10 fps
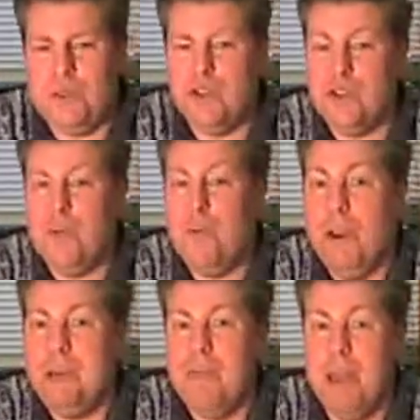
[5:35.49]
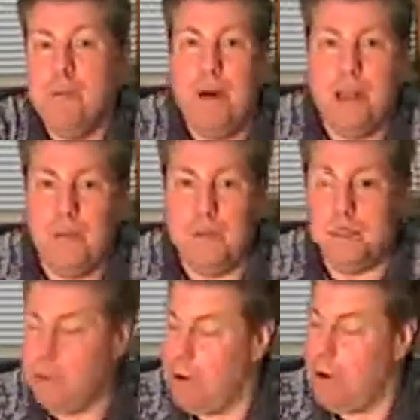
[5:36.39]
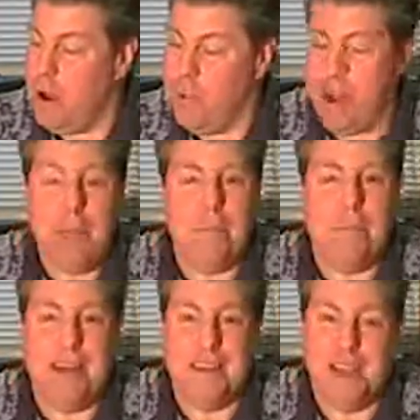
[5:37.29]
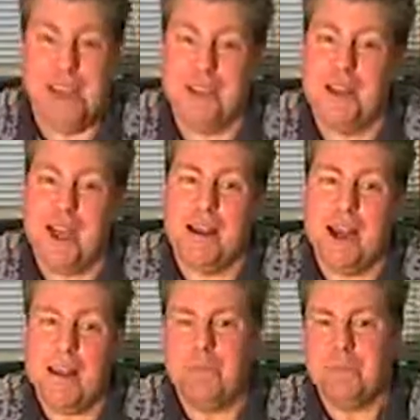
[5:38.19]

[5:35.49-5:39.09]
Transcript: There's 3 ways to make money with this program at iprovidethecash.com.